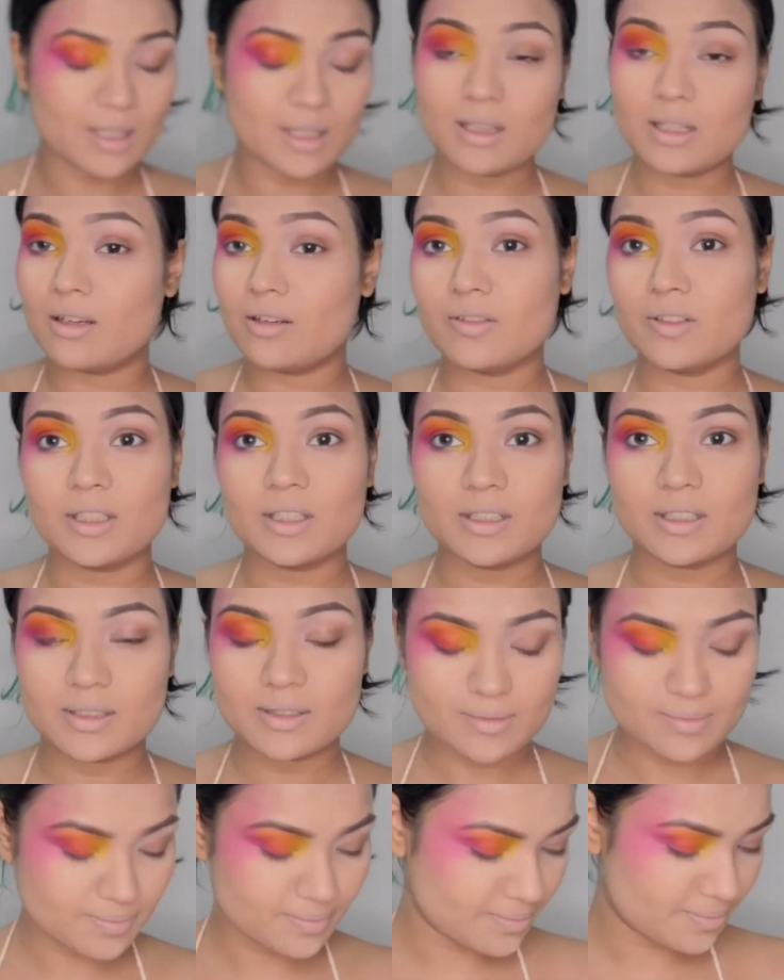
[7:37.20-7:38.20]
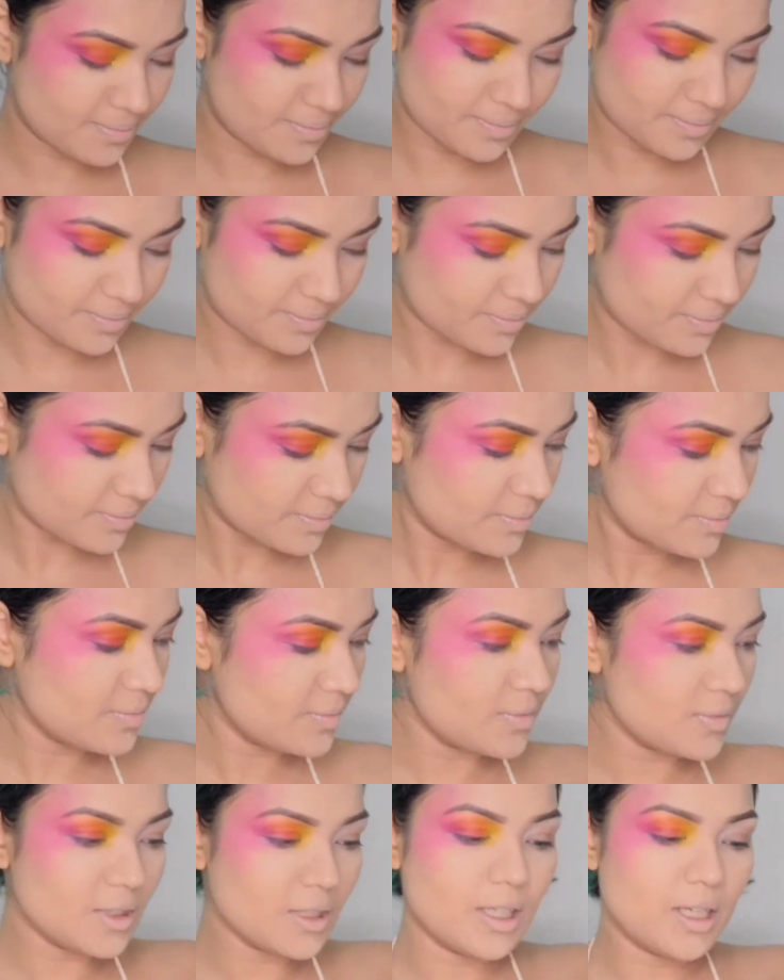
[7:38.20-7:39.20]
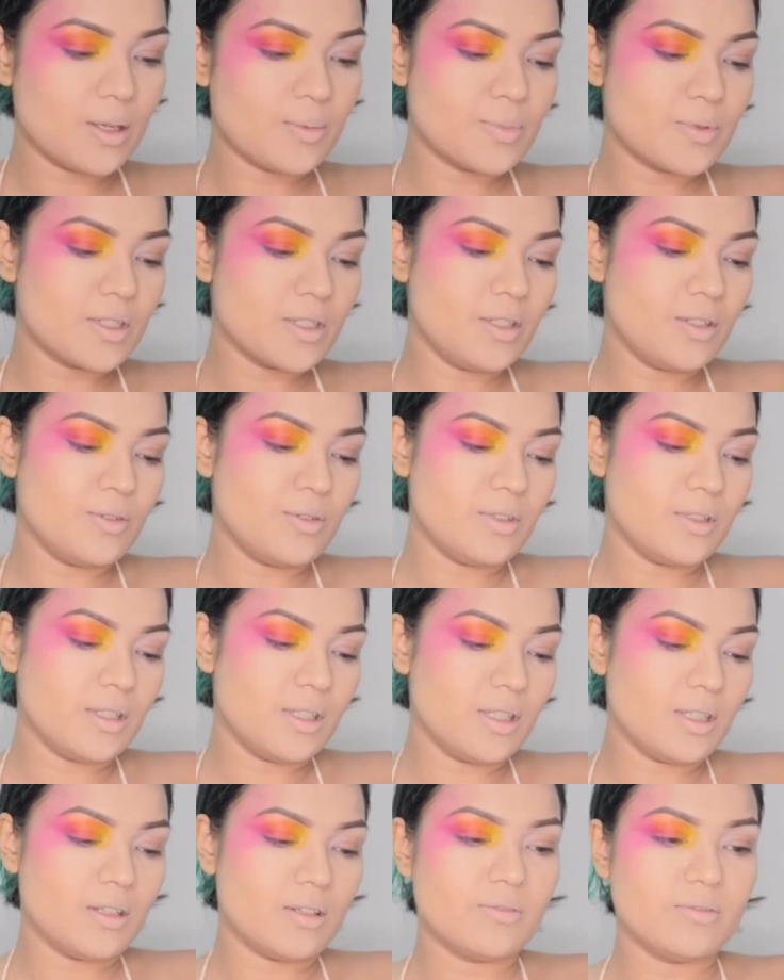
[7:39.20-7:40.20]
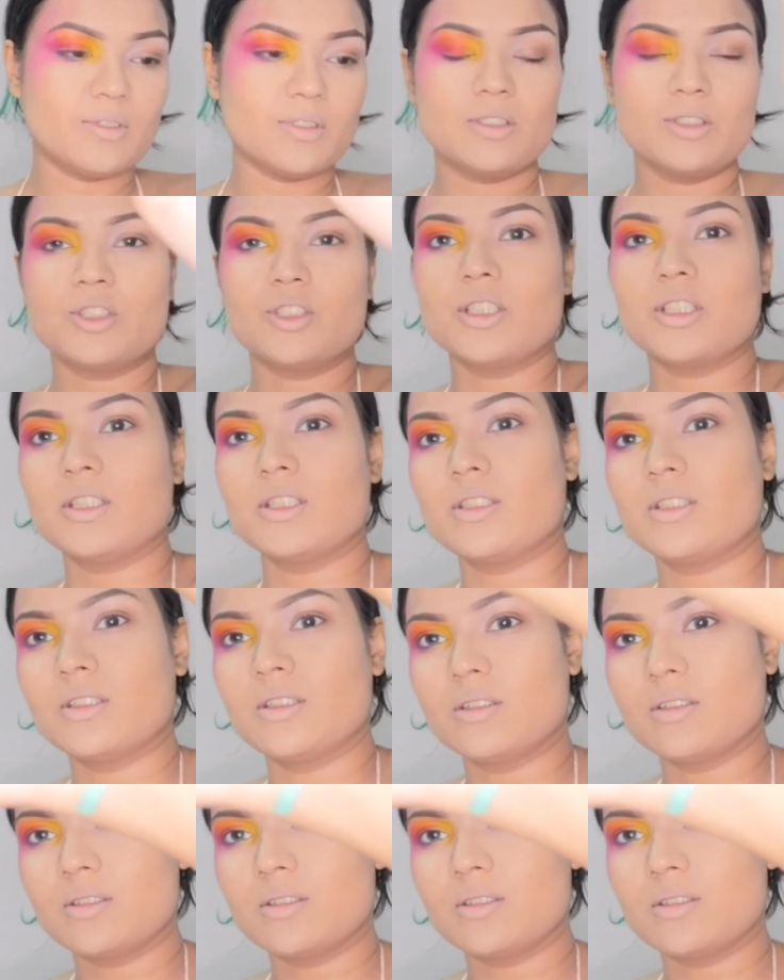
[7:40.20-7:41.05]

I love it. Absolutely love the shade.